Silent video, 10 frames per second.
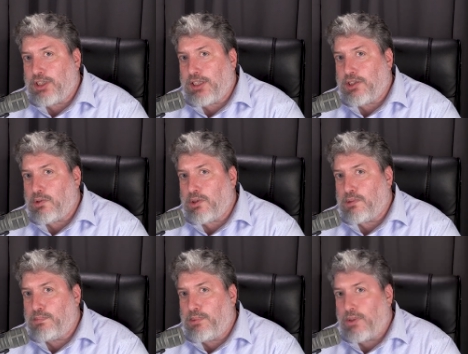Jesus
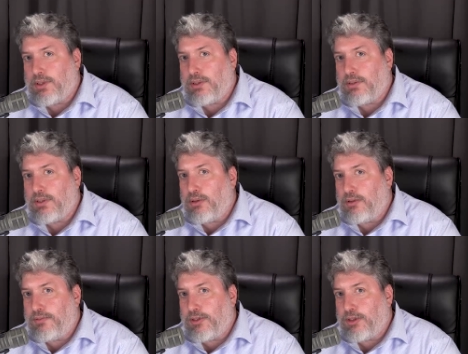was born
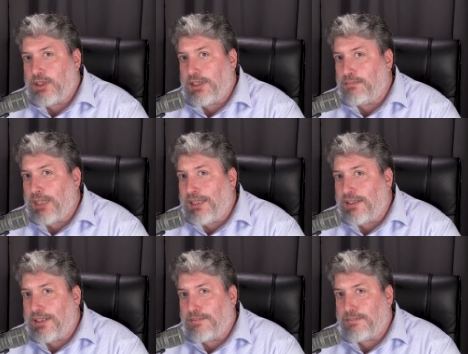to a virgin in
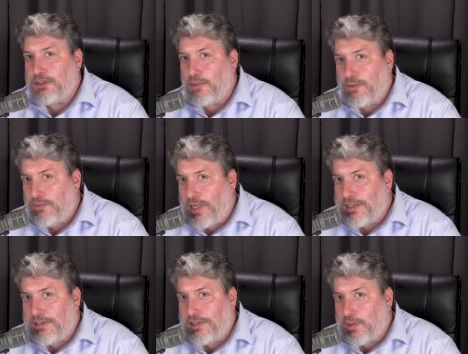Bethlehem. You won't find
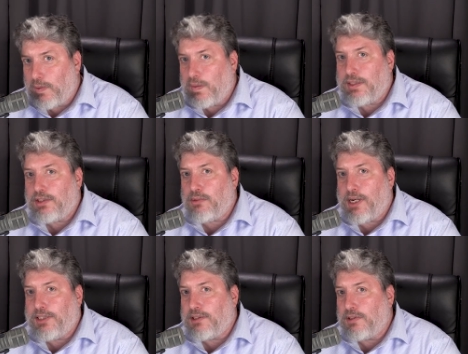it in the earliest
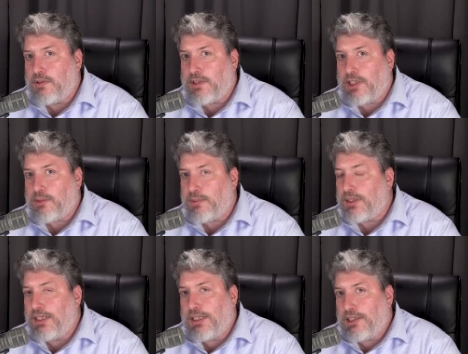writings of the New
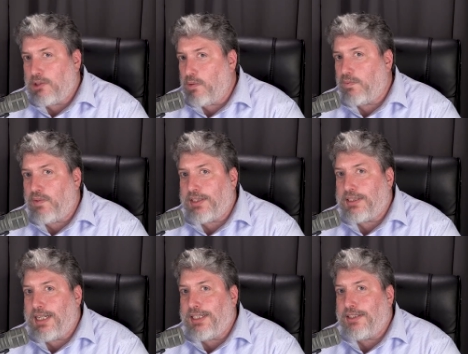Testament. You won't
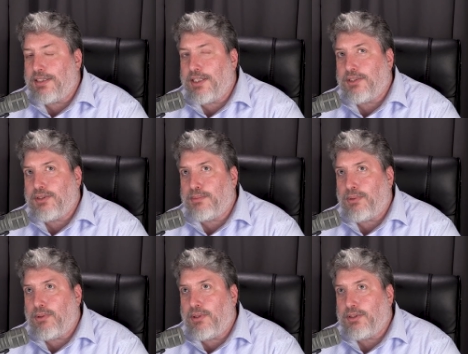find it in any of the letters of
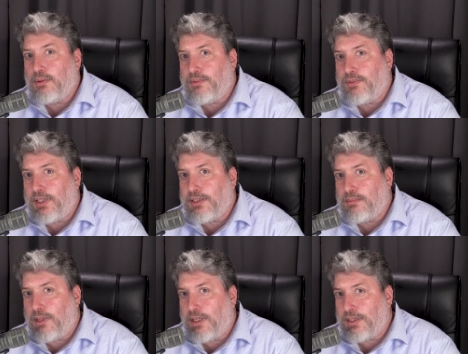Paul, and you won't find it
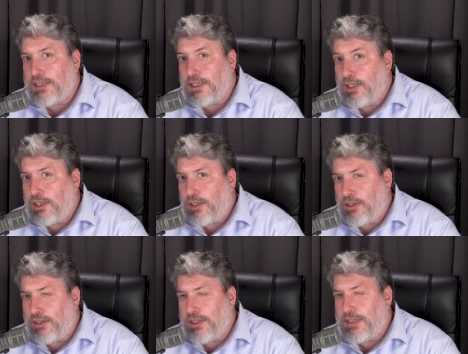in Mark, the
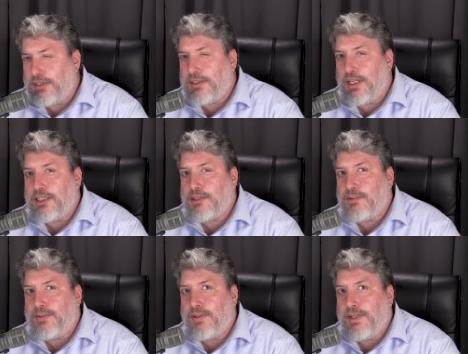earliest
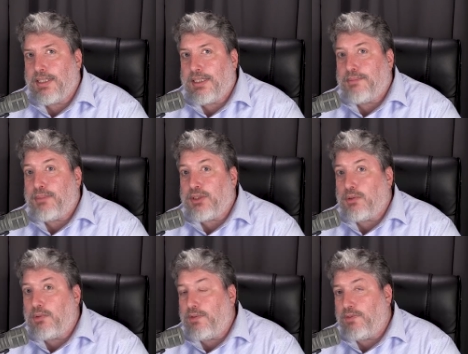gospel. But
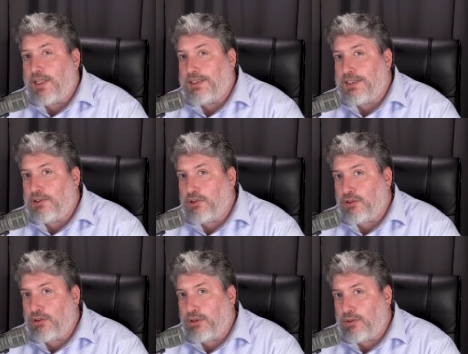you will find it in
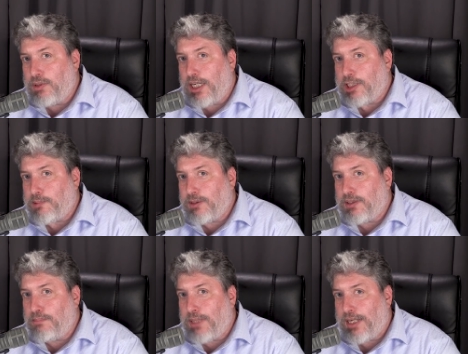two
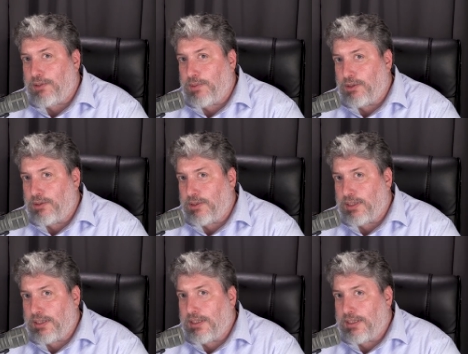gospels in Matthew and Luke
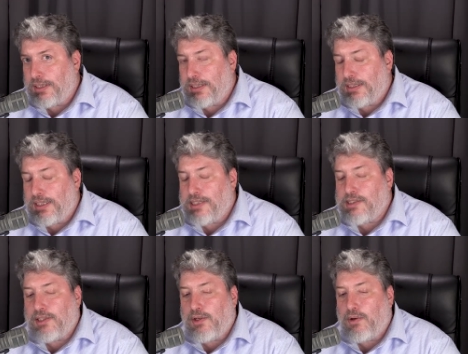
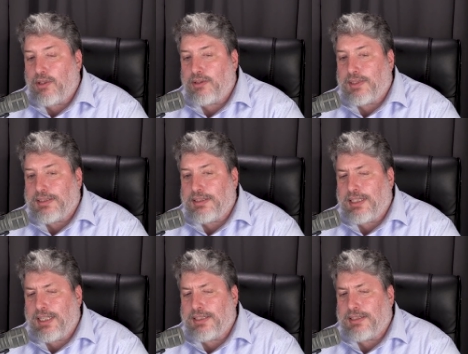as the caller
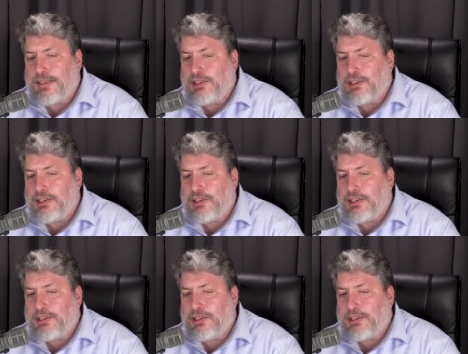indicated.